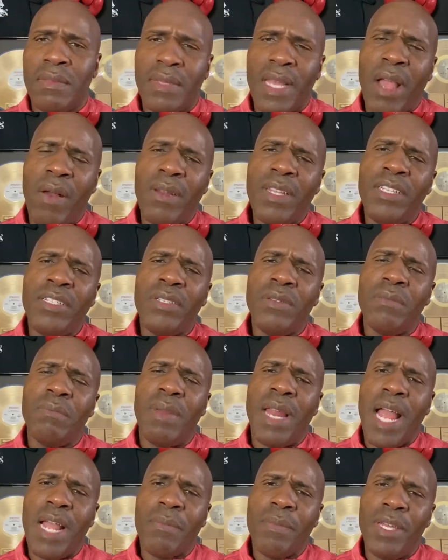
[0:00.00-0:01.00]
They only shoot
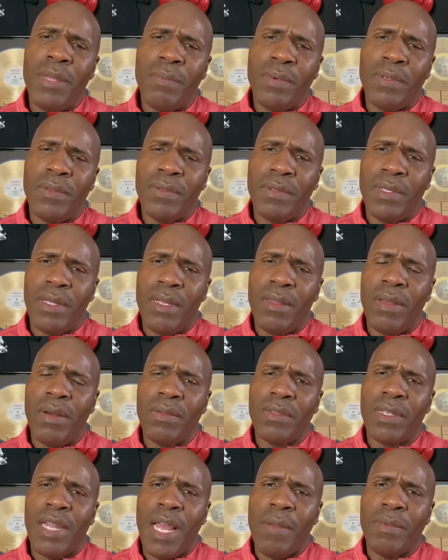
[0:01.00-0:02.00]
black people in
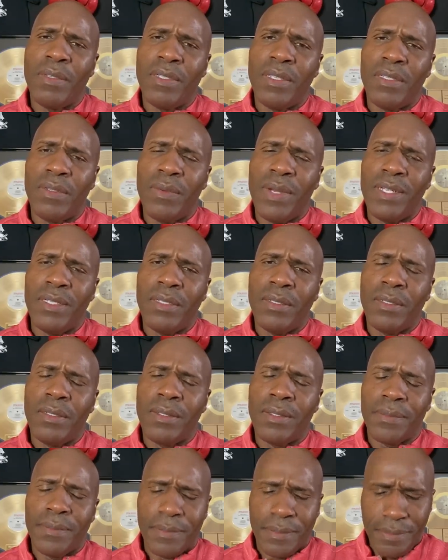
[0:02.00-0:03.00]
those type of
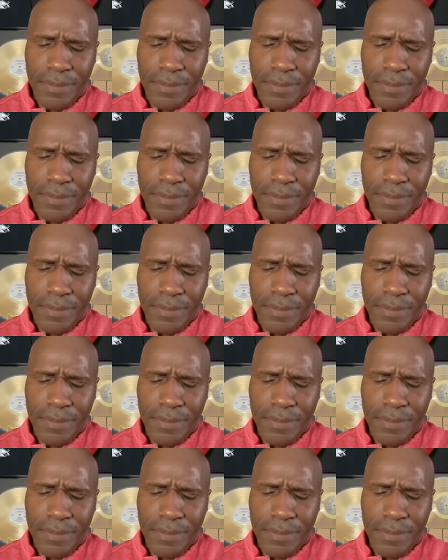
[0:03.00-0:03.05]
situations.